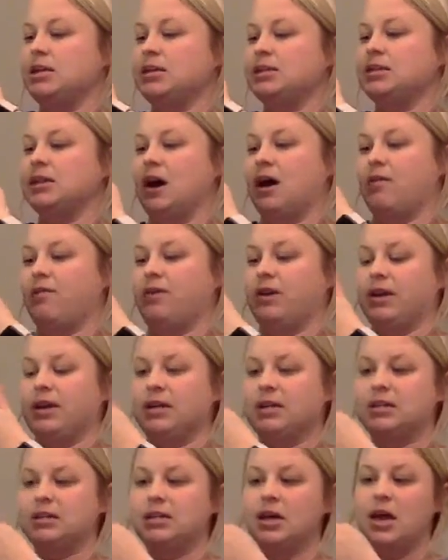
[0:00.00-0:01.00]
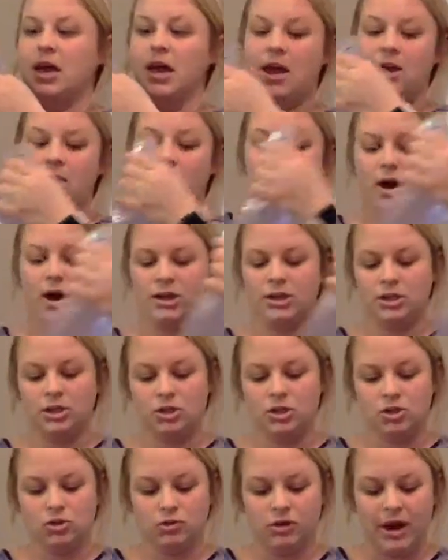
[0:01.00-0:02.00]
esophagus and watch
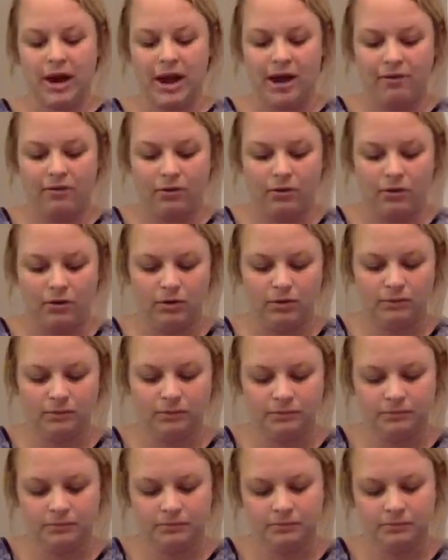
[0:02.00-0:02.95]
it travel,